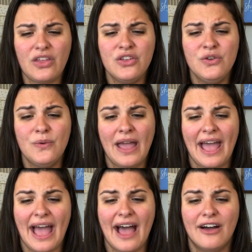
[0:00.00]
You
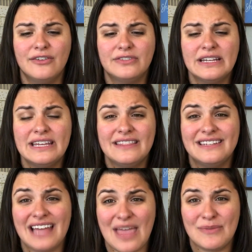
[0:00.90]
have
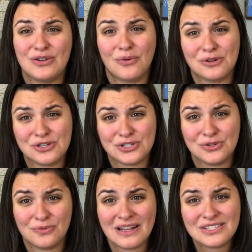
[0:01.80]
the Diamond
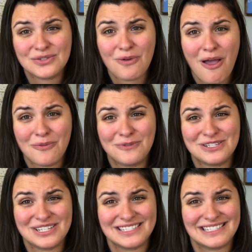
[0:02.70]
Horseshoe Restaurant,
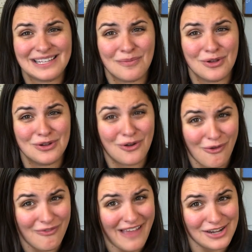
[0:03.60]
which is some good
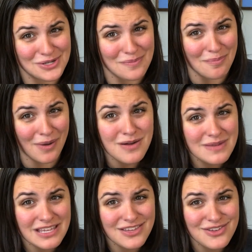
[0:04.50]
old-fashioned
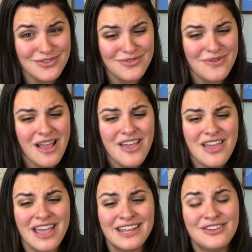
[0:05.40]
barbecue,
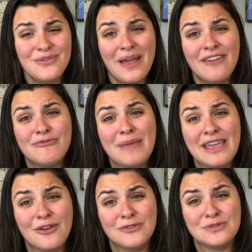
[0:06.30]
and you have
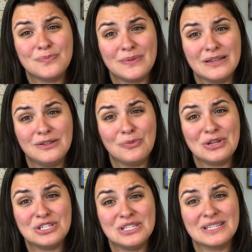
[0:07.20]
Pecos Bill,
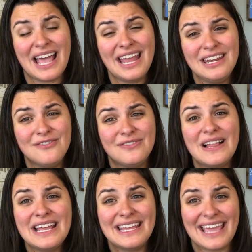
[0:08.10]
which is kind of
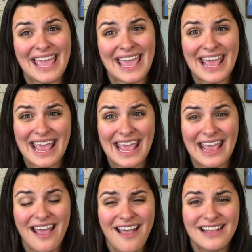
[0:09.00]
like
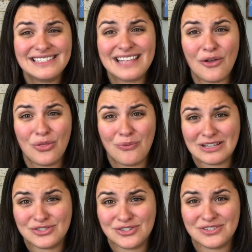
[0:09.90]
a
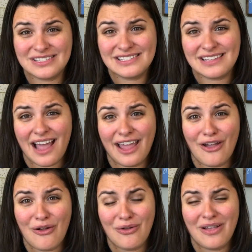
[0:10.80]
southwestern
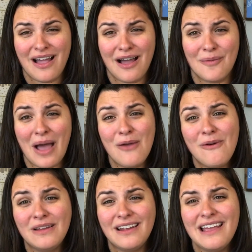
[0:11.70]
style. I
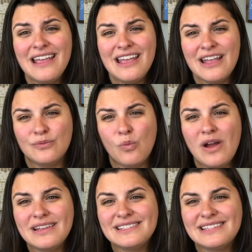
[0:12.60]

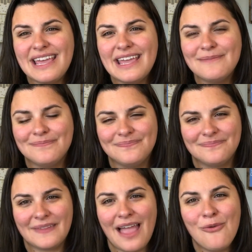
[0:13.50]
want to say
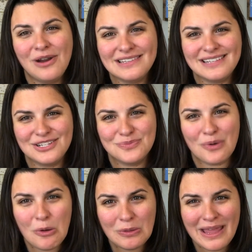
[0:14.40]

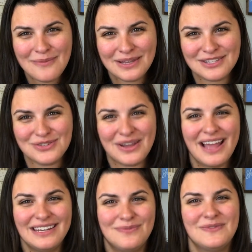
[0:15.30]
Chipotle, because you
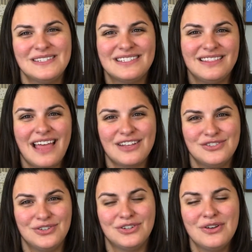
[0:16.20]
kind of
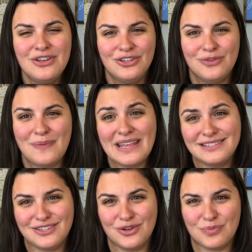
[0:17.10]
select your
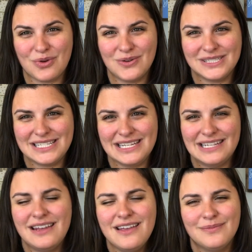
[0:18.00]
base and your
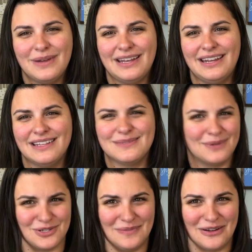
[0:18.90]
protein, but it's
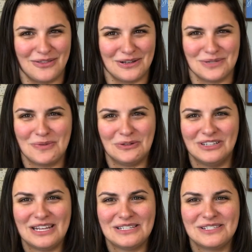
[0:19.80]
much better than Chipotle.
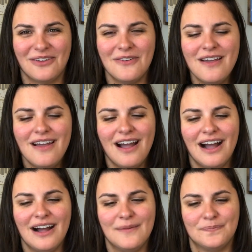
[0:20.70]
So
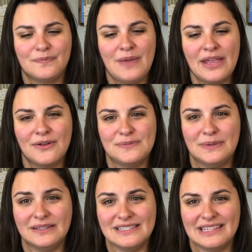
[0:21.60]
Pecos
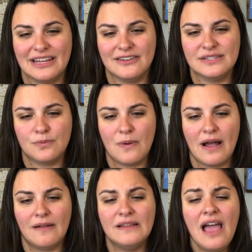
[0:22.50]
Bill is there as
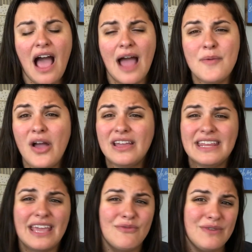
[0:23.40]
well. I'm not
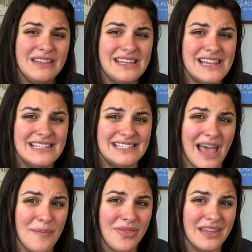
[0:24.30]
going to get really in
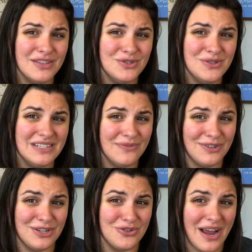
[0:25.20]
depth into the
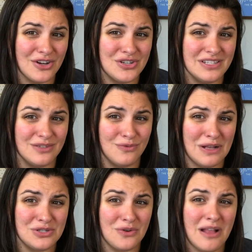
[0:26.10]
different attractions and
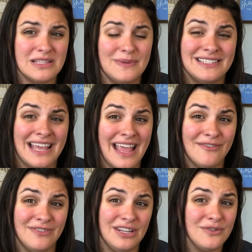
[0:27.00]
restaurants because I
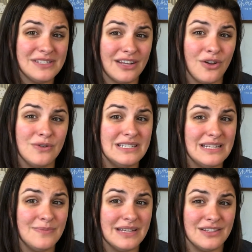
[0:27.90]
have videos that go
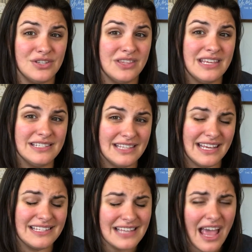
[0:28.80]
deep into these
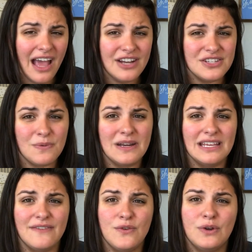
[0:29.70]
things. I just want
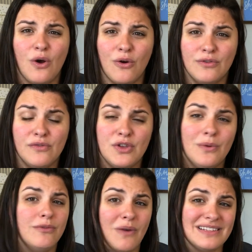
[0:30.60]
to give you an
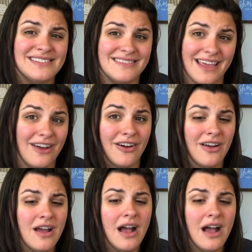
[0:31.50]
overview of what's there.